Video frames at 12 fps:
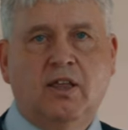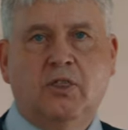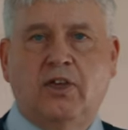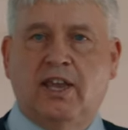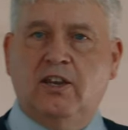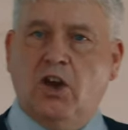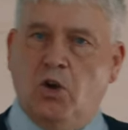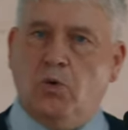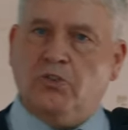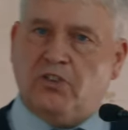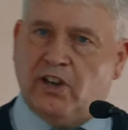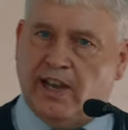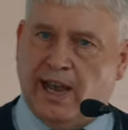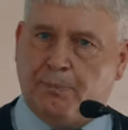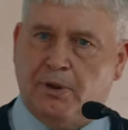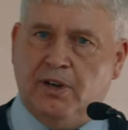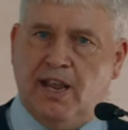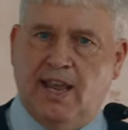They know what's going to
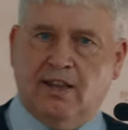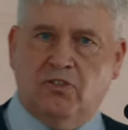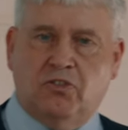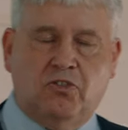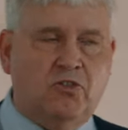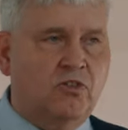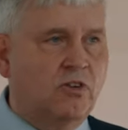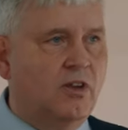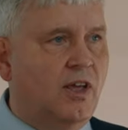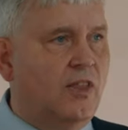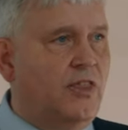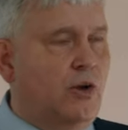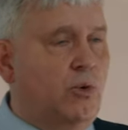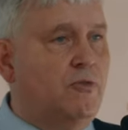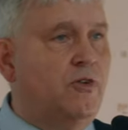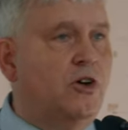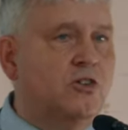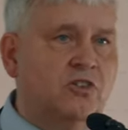happen next. They'll
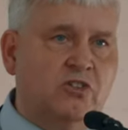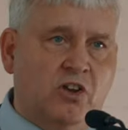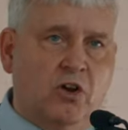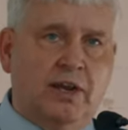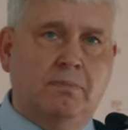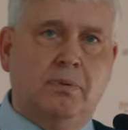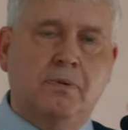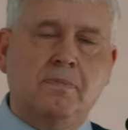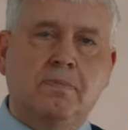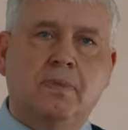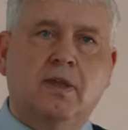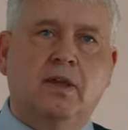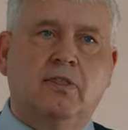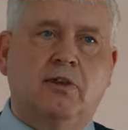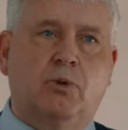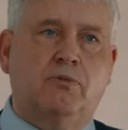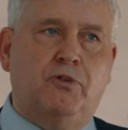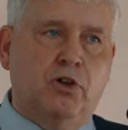revert to type.
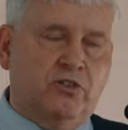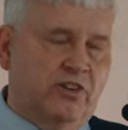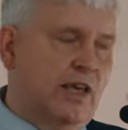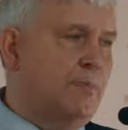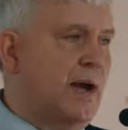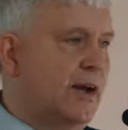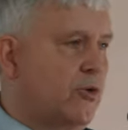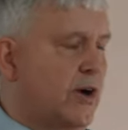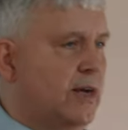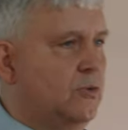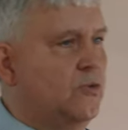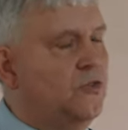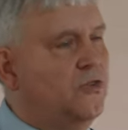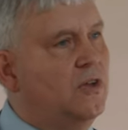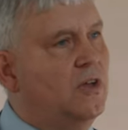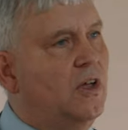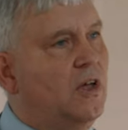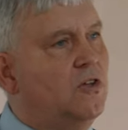They'll revert to their backgrounds.
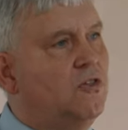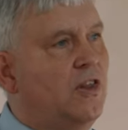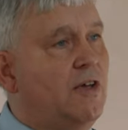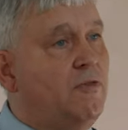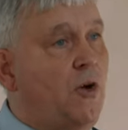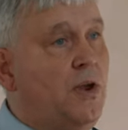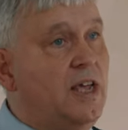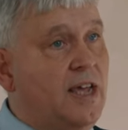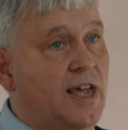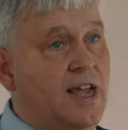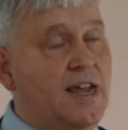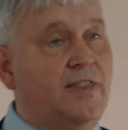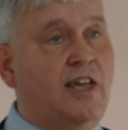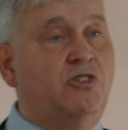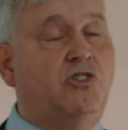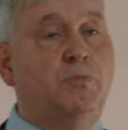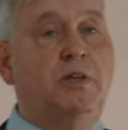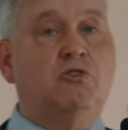So they're very keen they
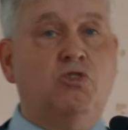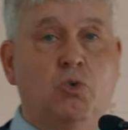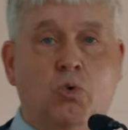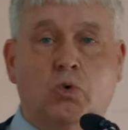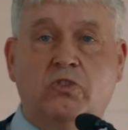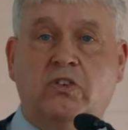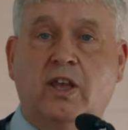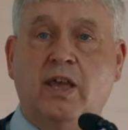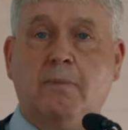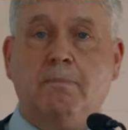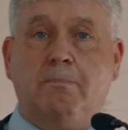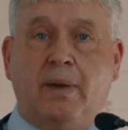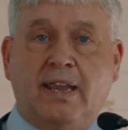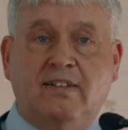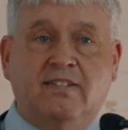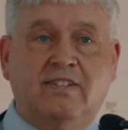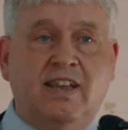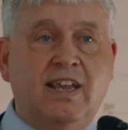should be taught
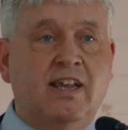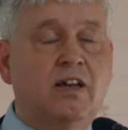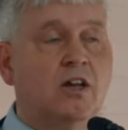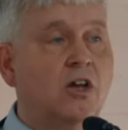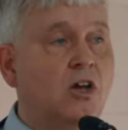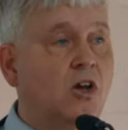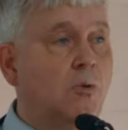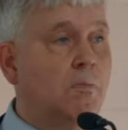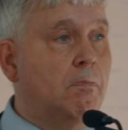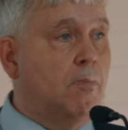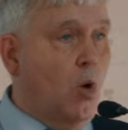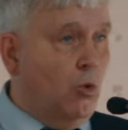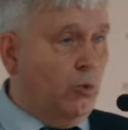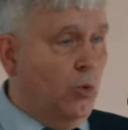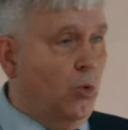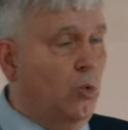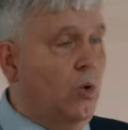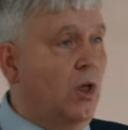basic
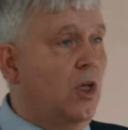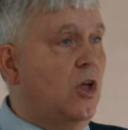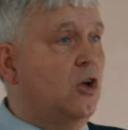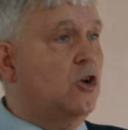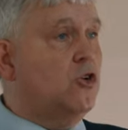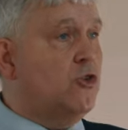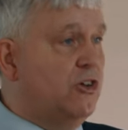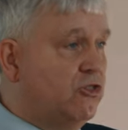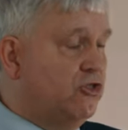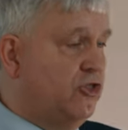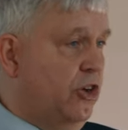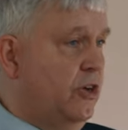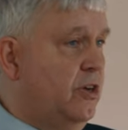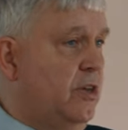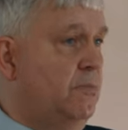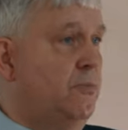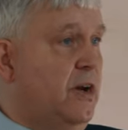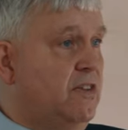moral
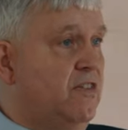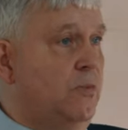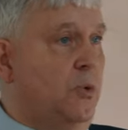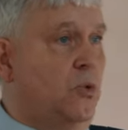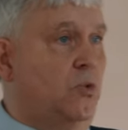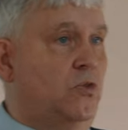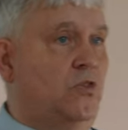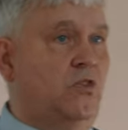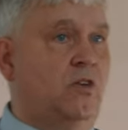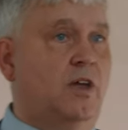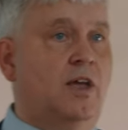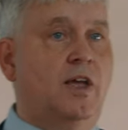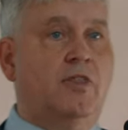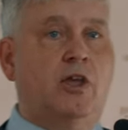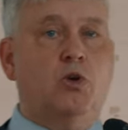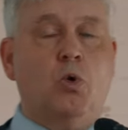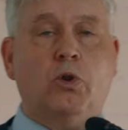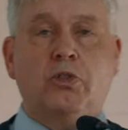Christian principles. They
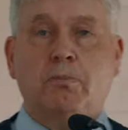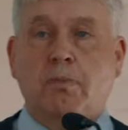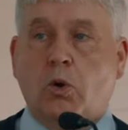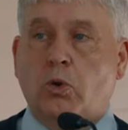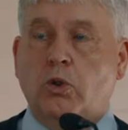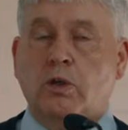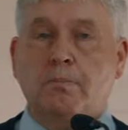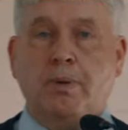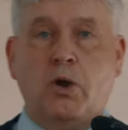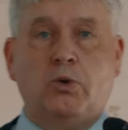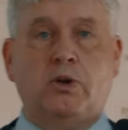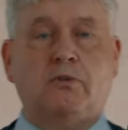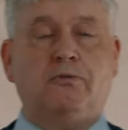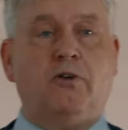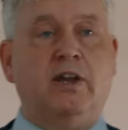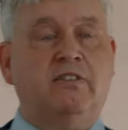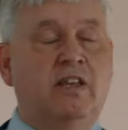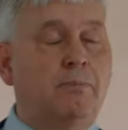call it the moral component of
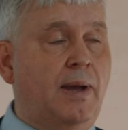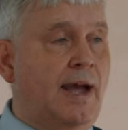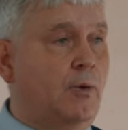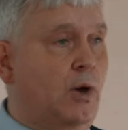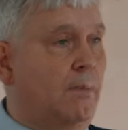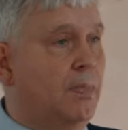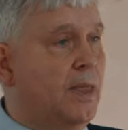fighting power.